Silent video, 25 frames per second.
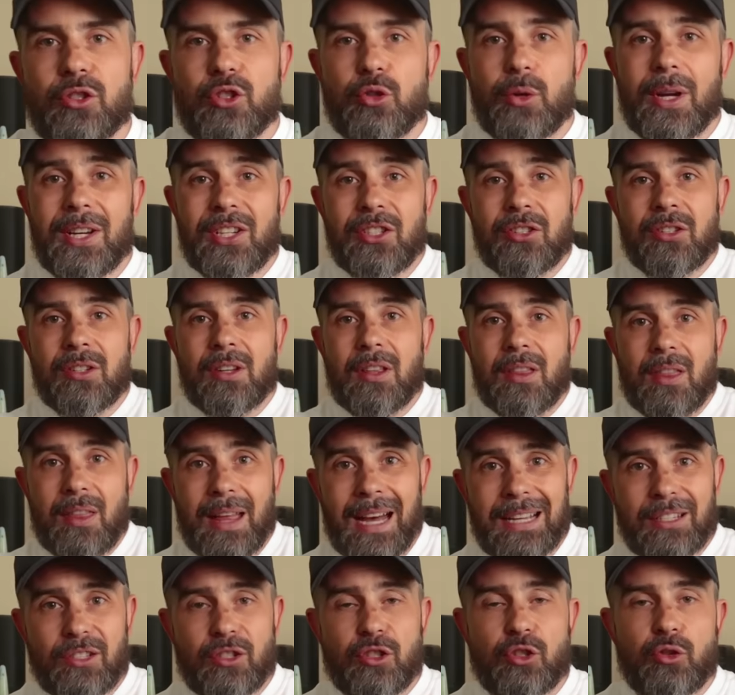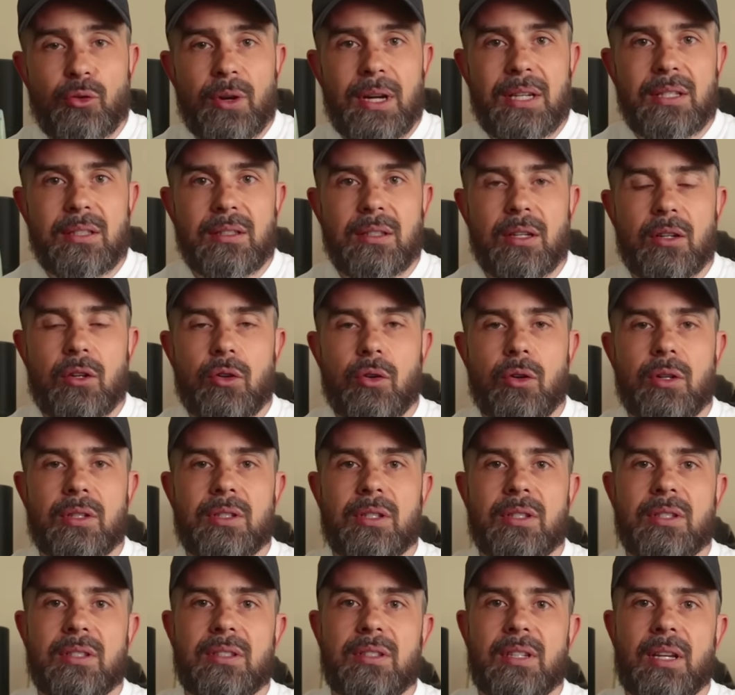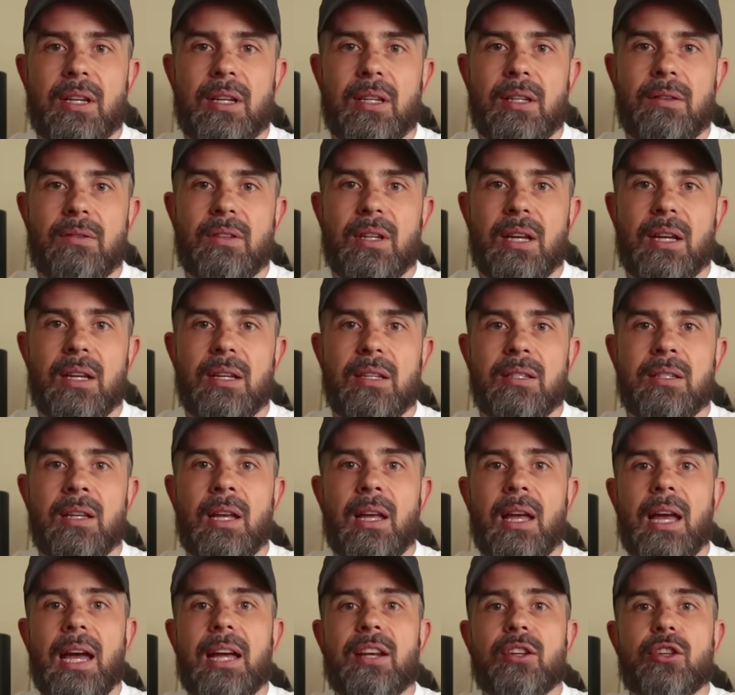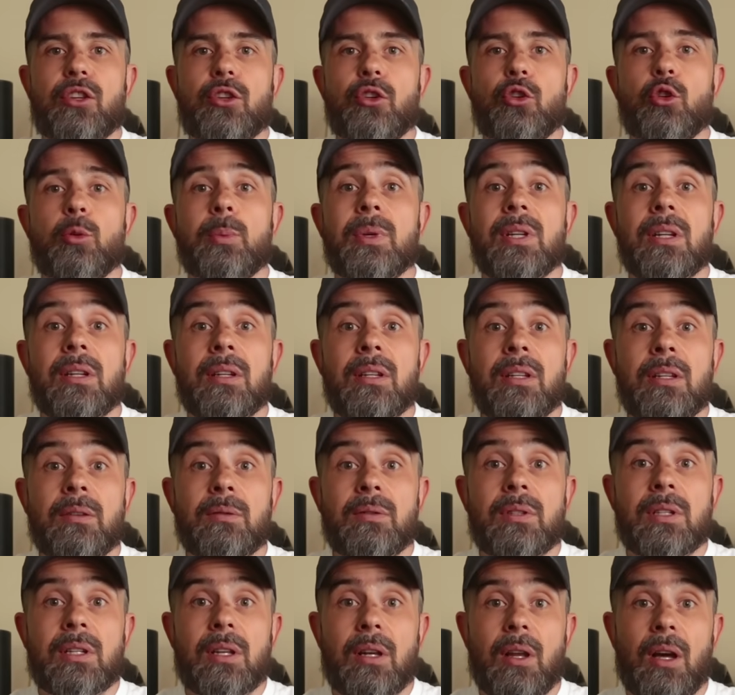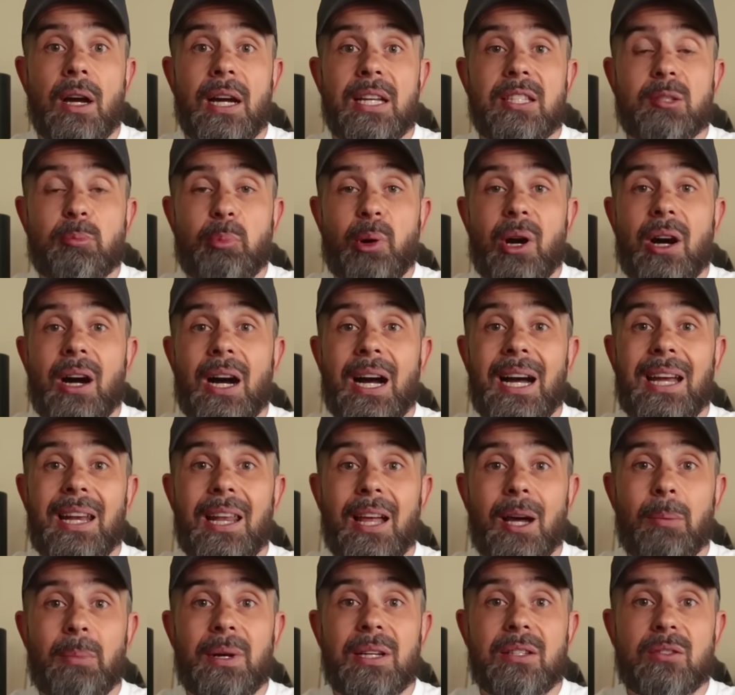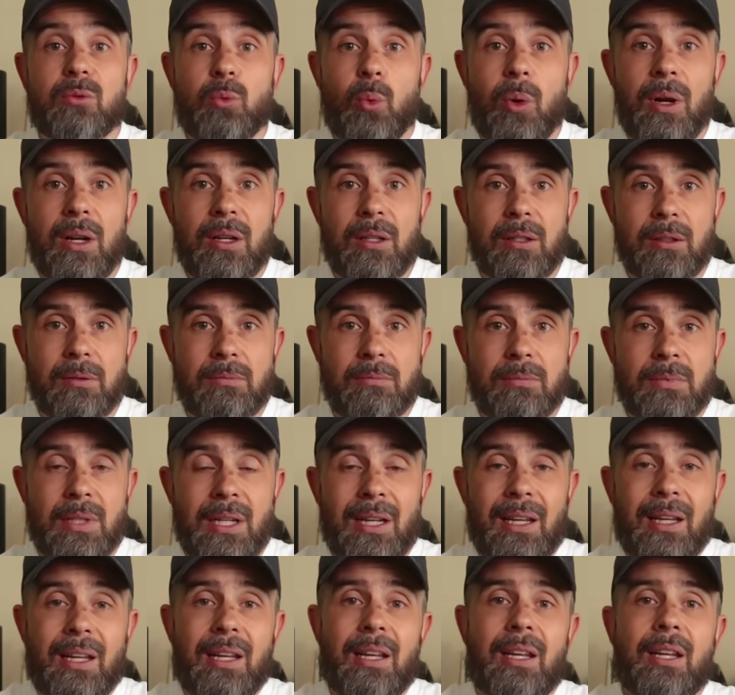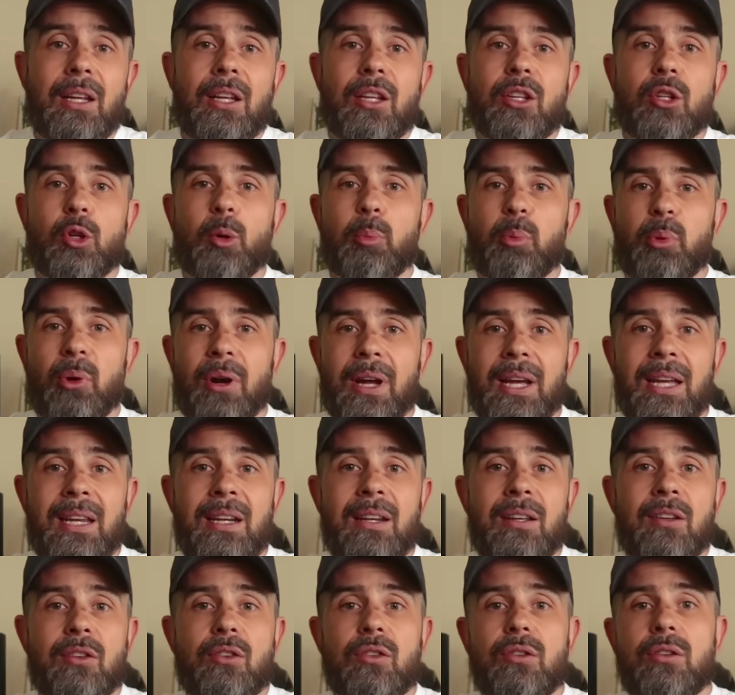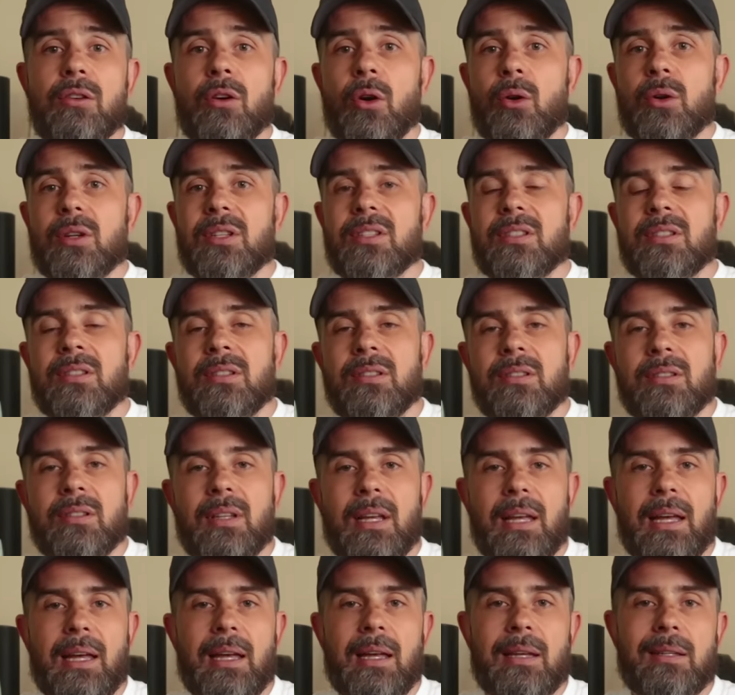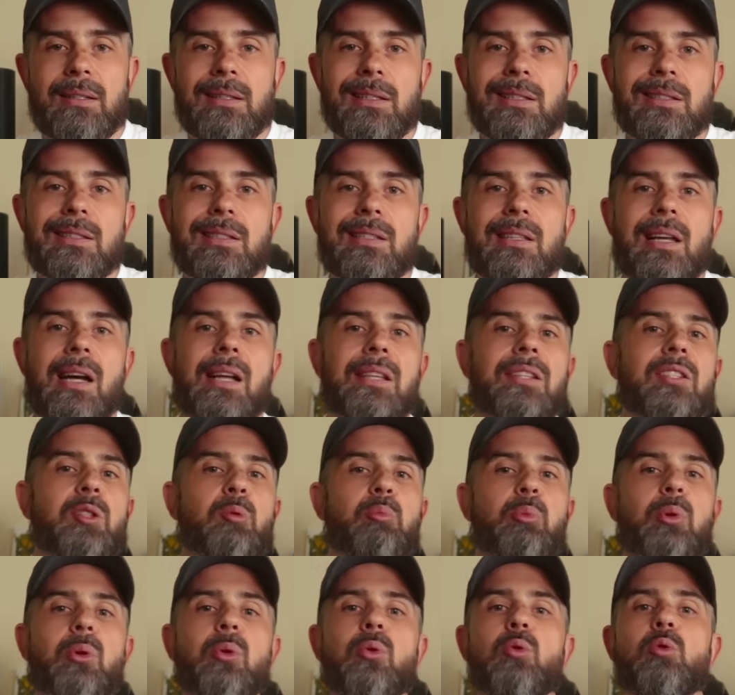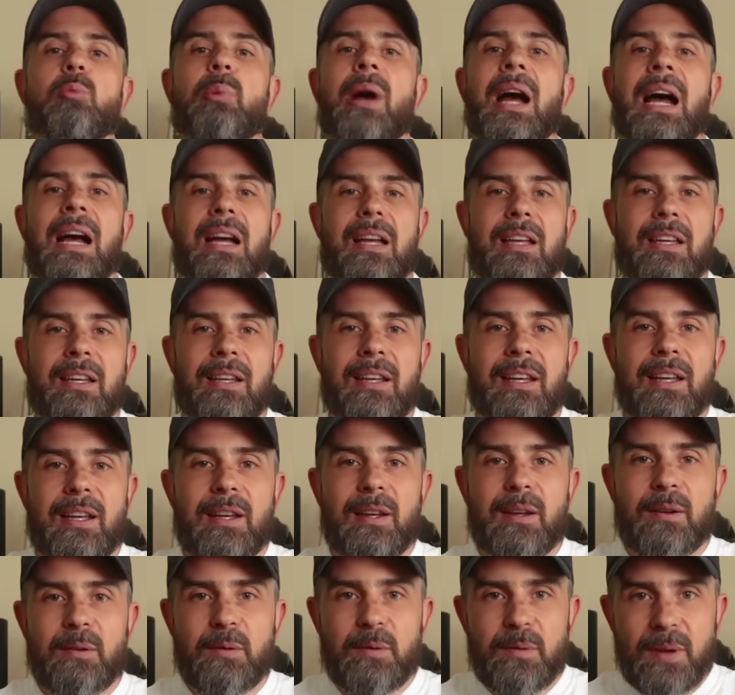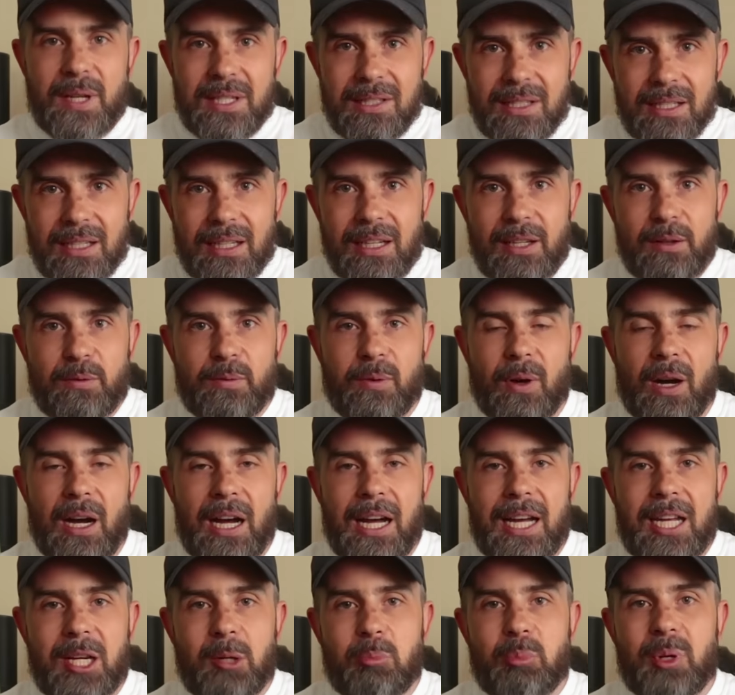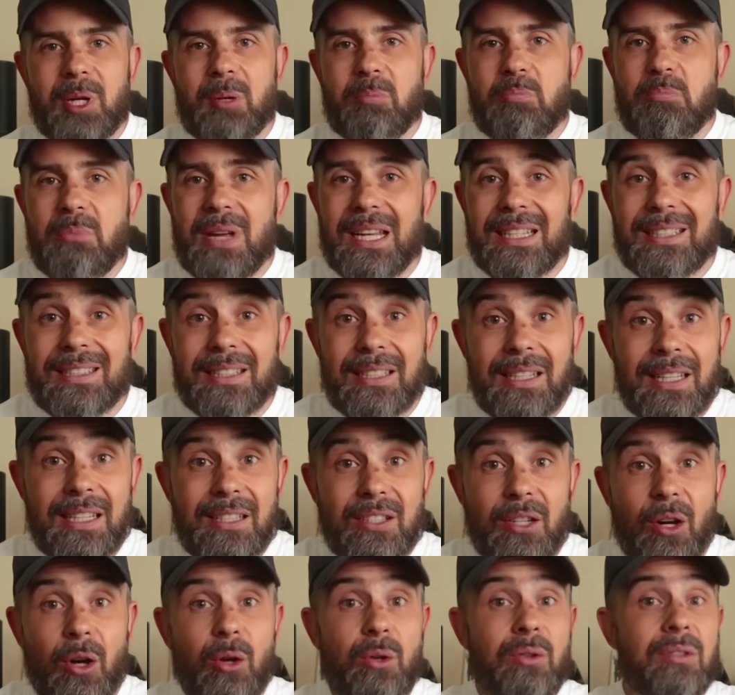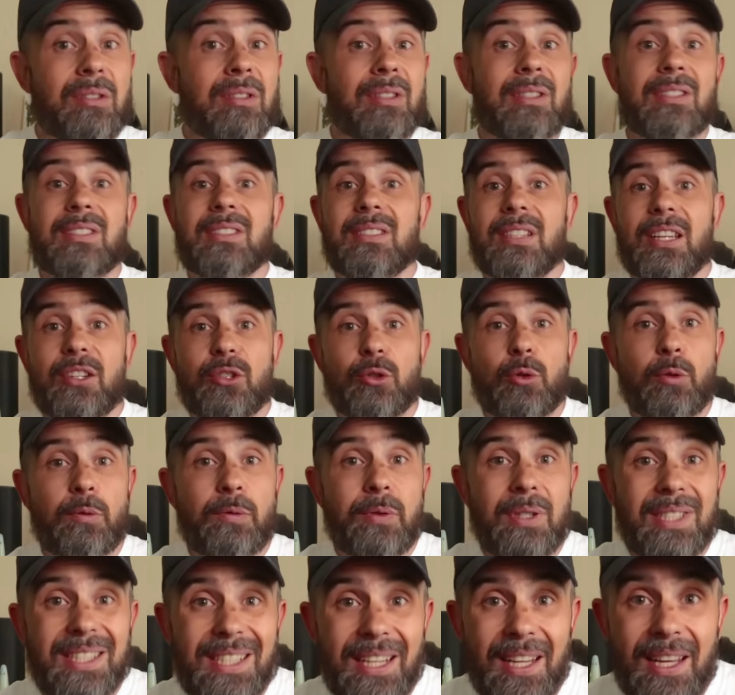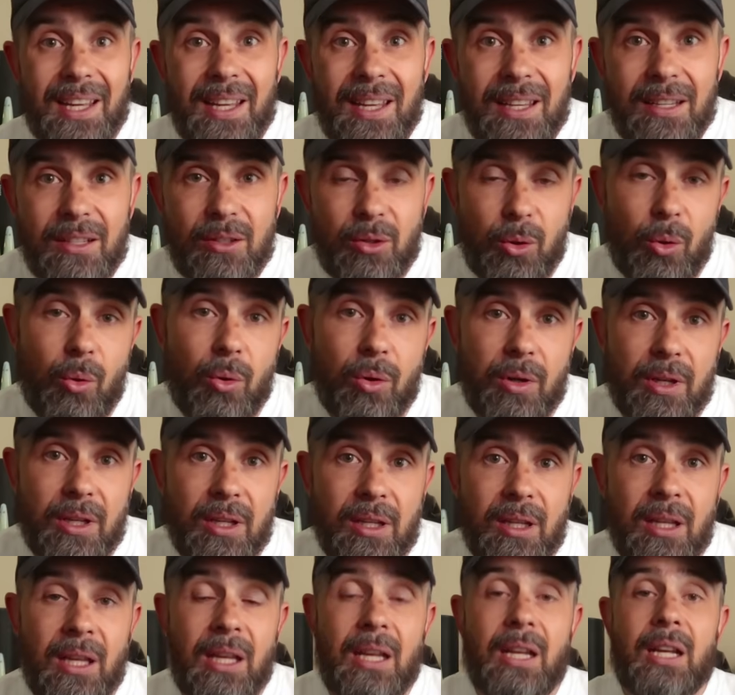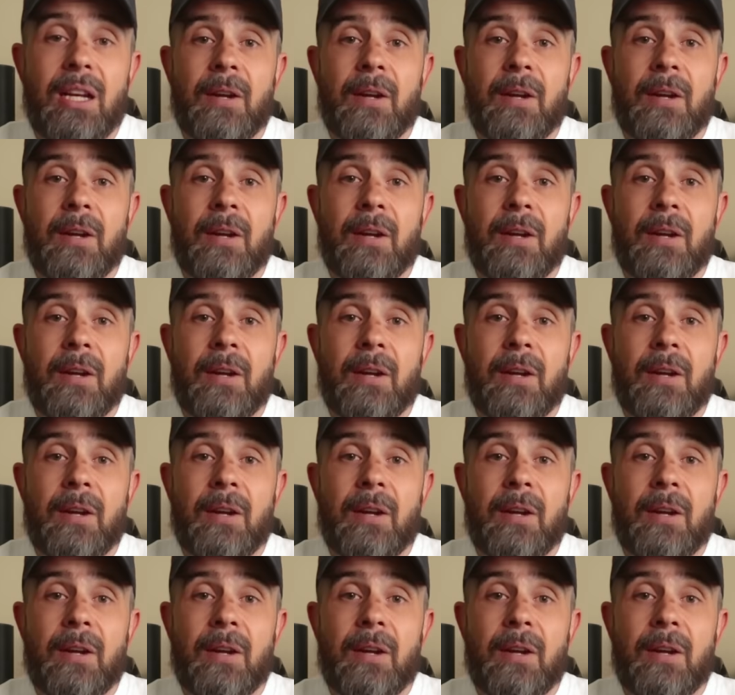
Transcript: Stretch that stress across consecutive days and cumulative declines pile up as well. Your brain notices and it starts to pull back. Physically fine, but mentally toast? Central fatigue talking.